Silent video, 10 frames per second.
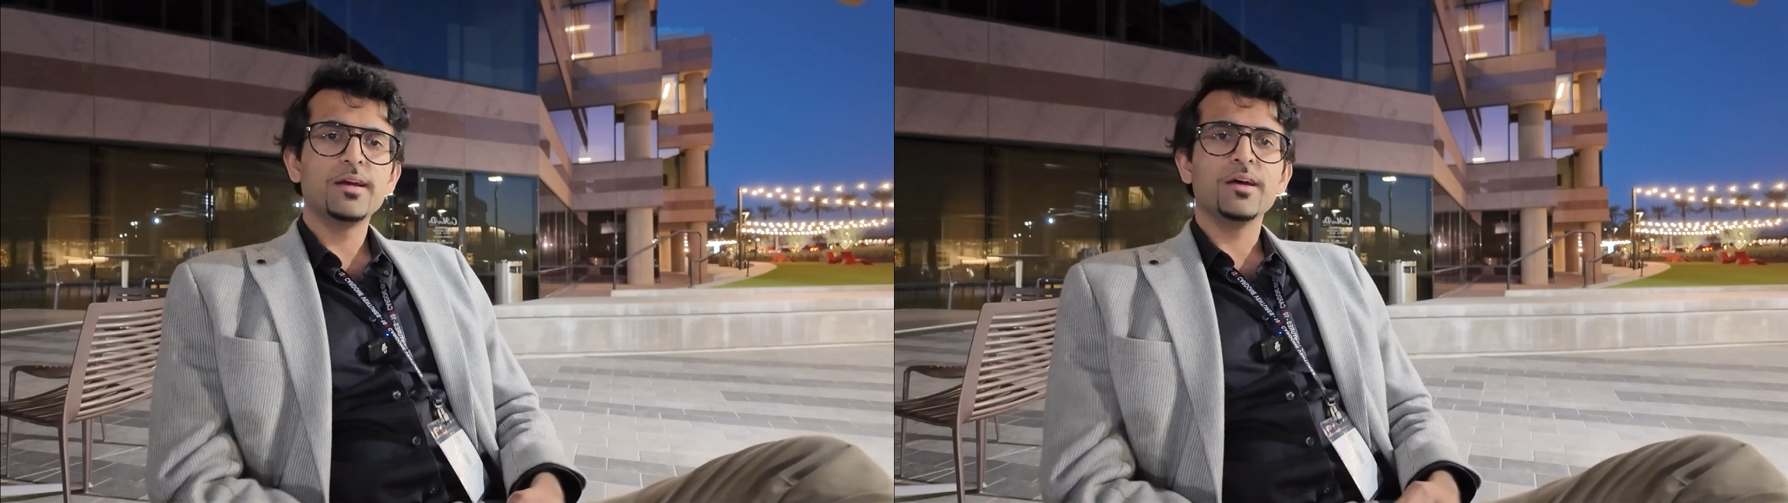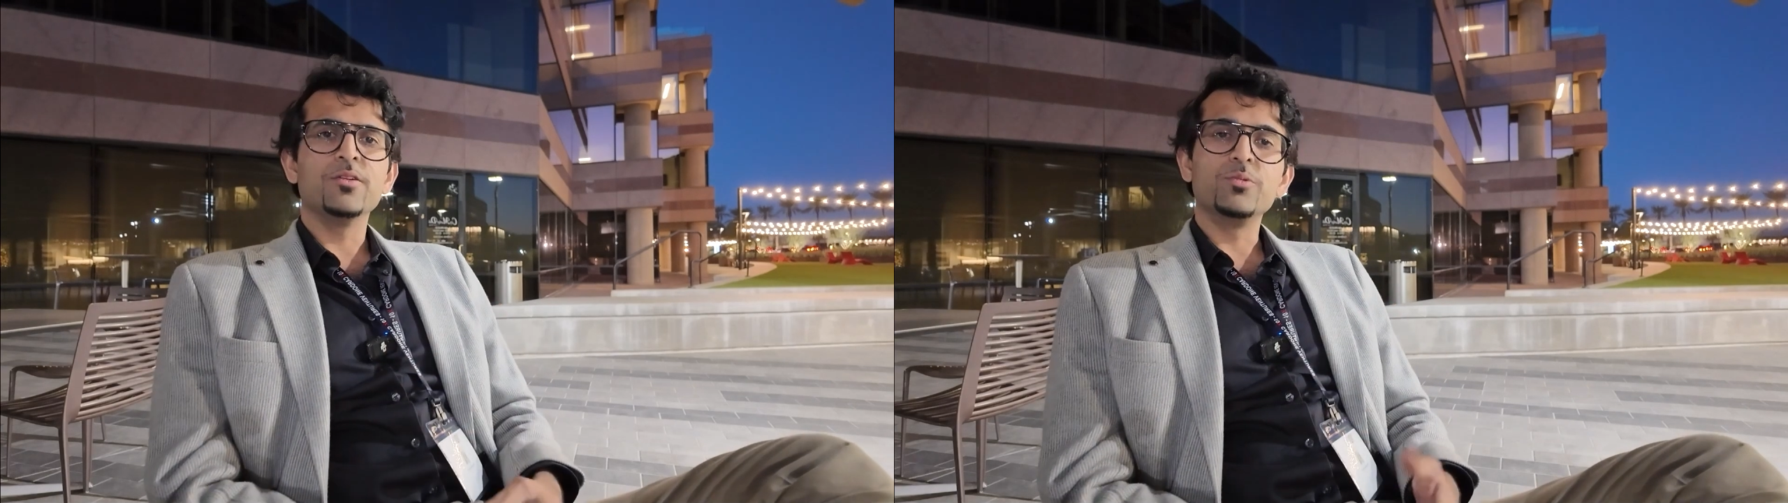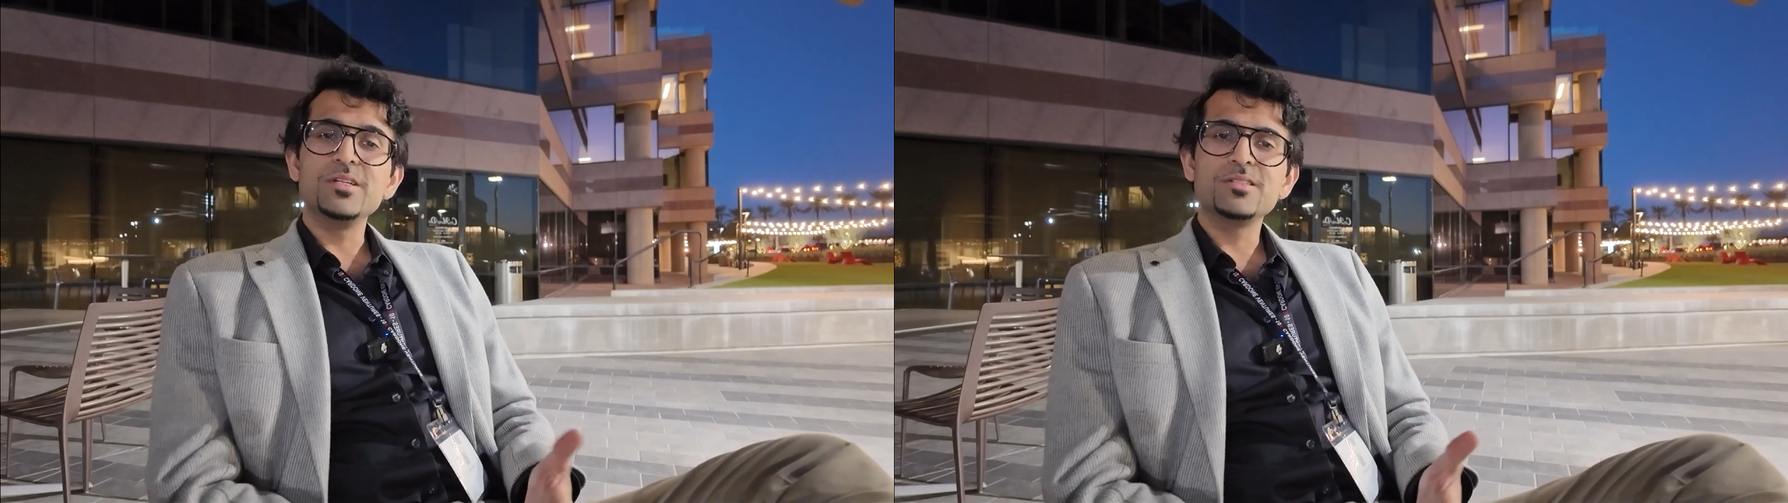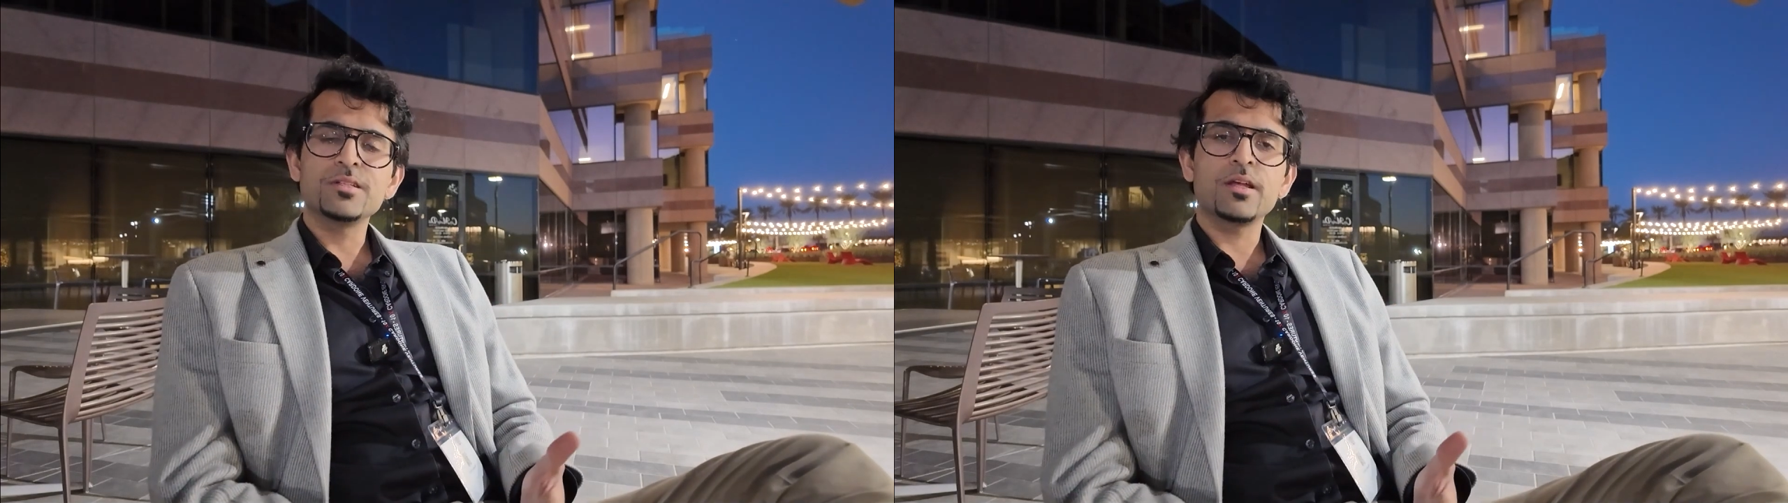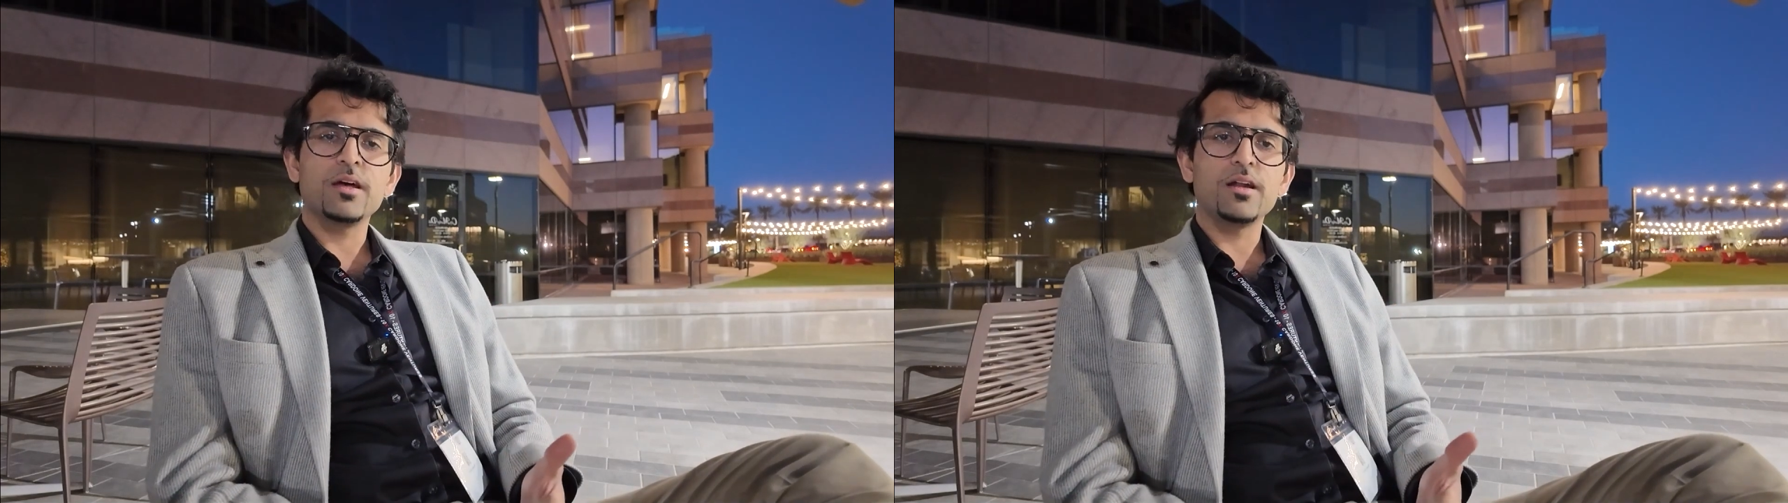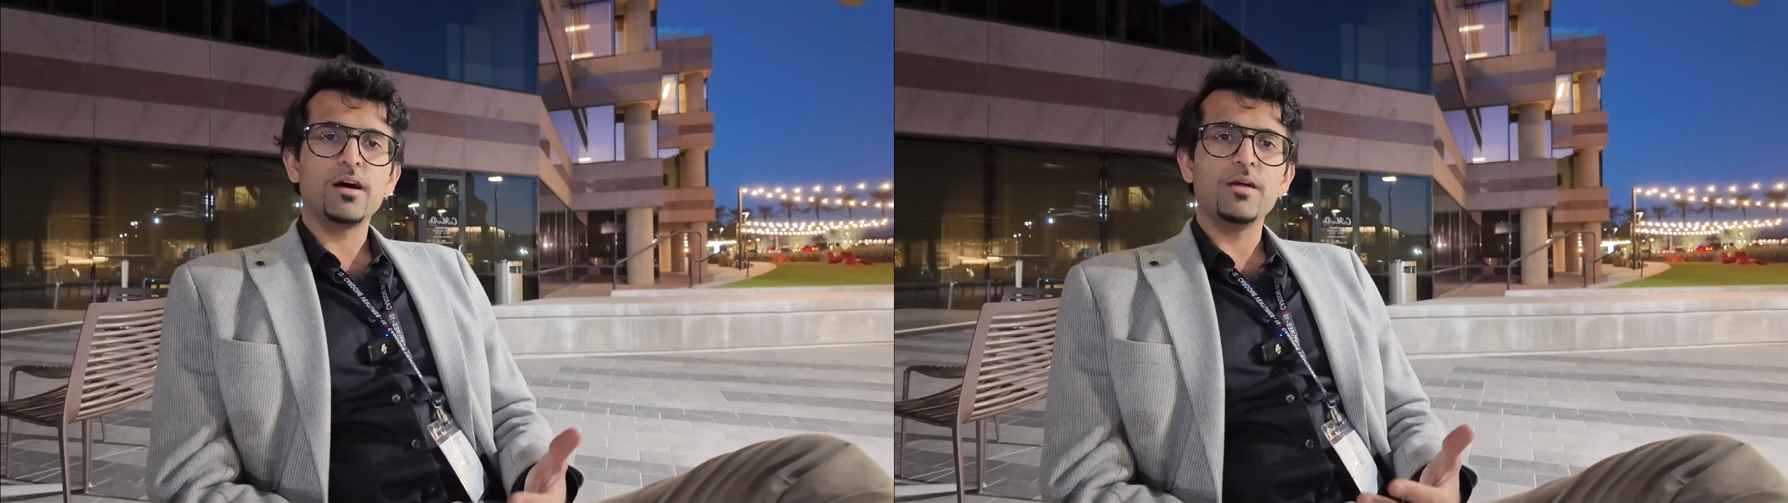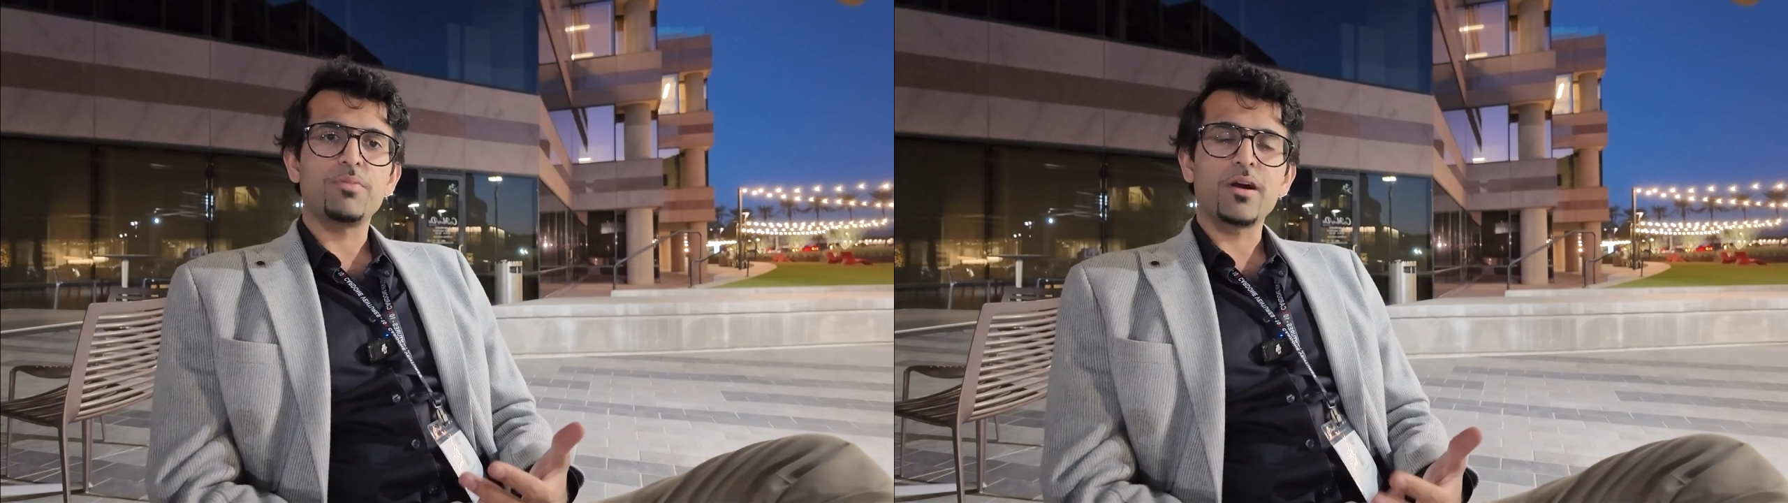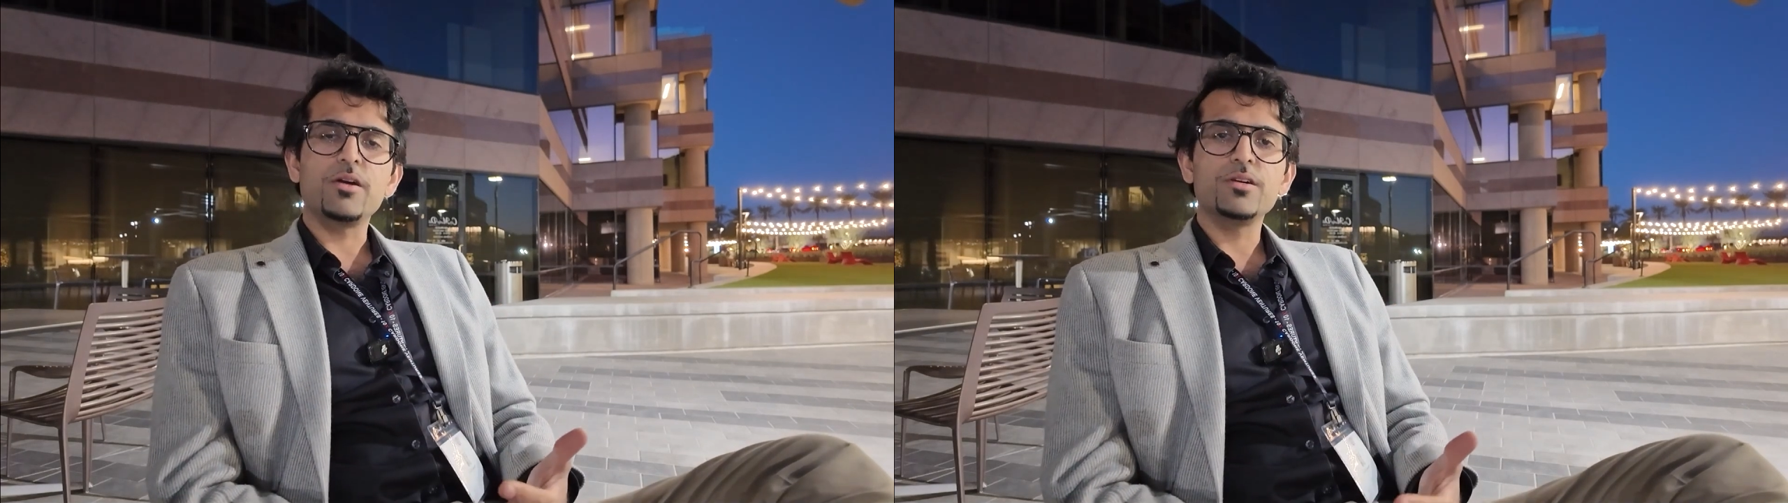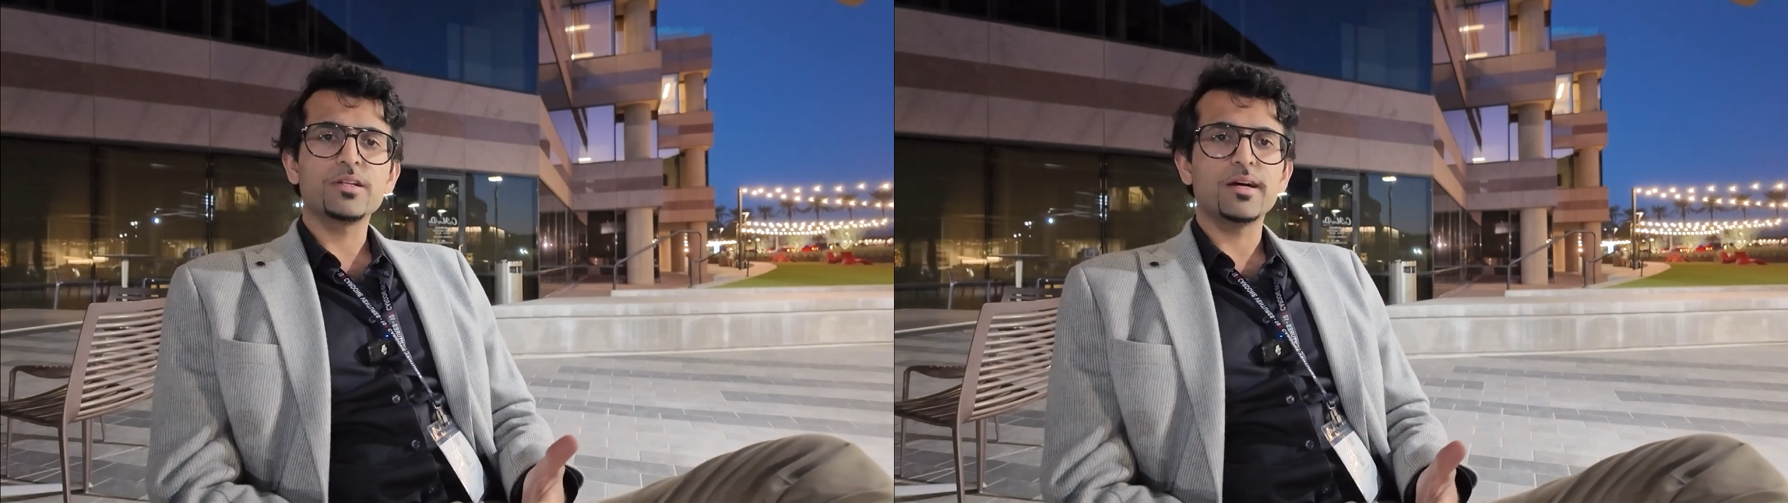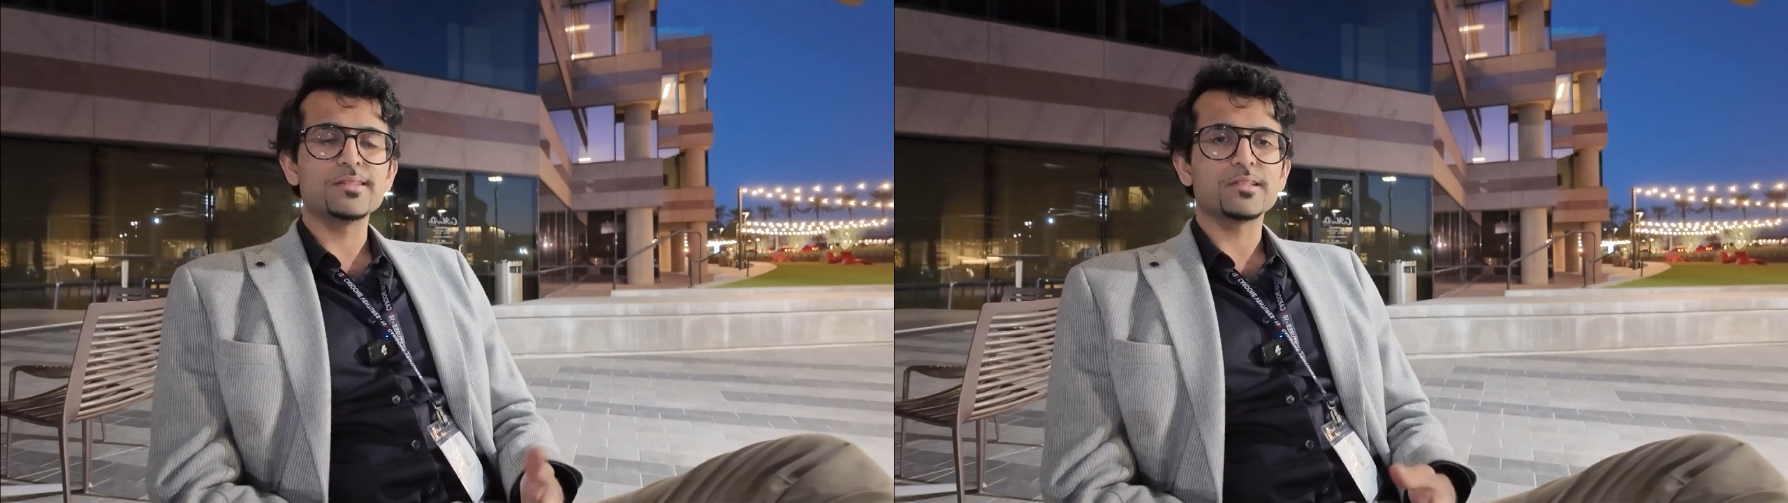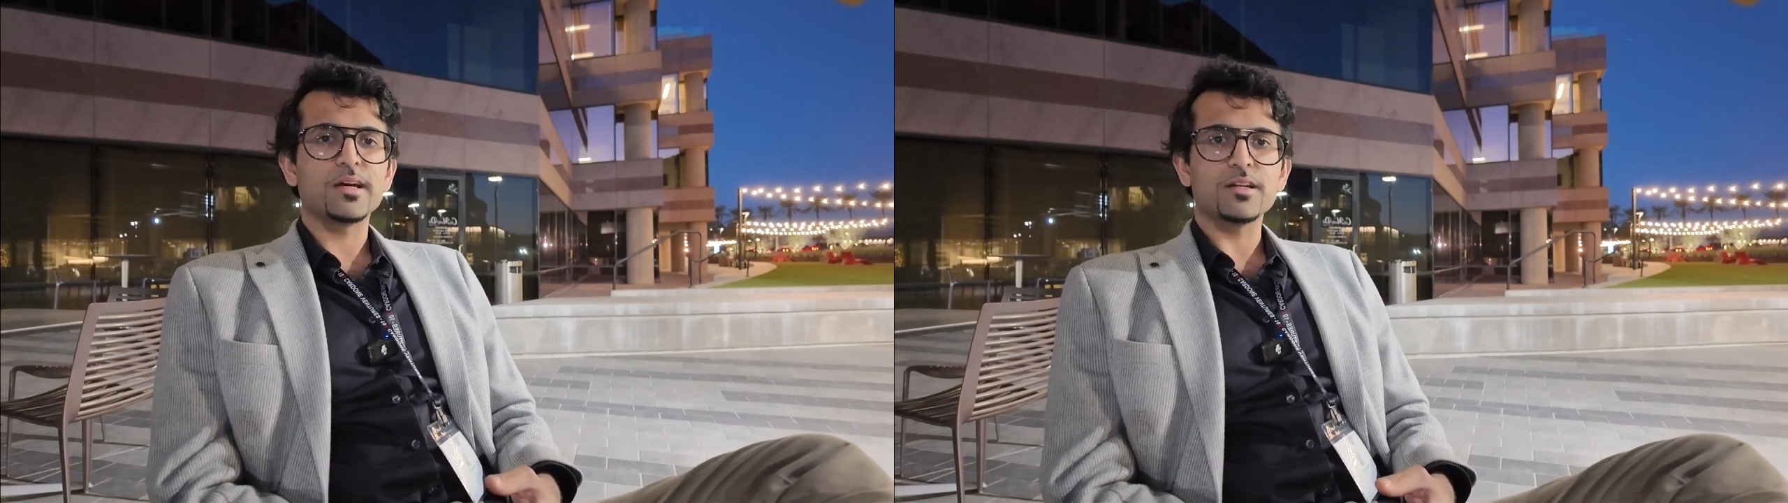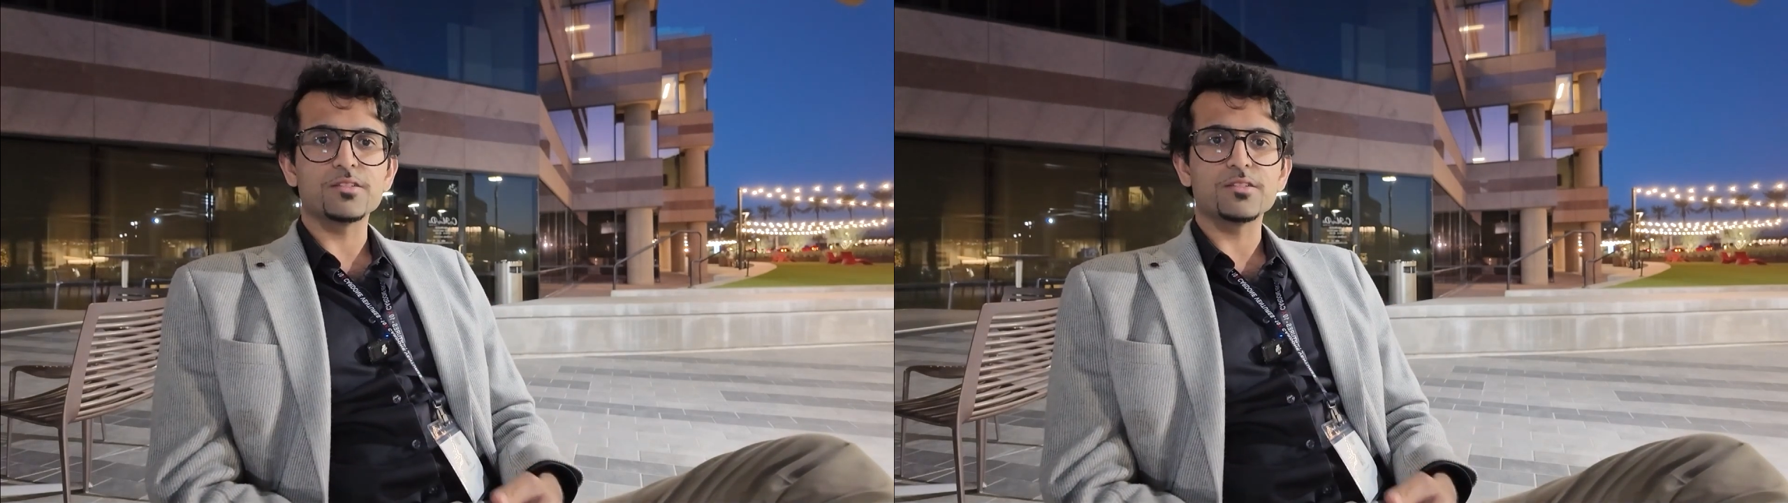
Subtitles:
And the reason that I prioritized that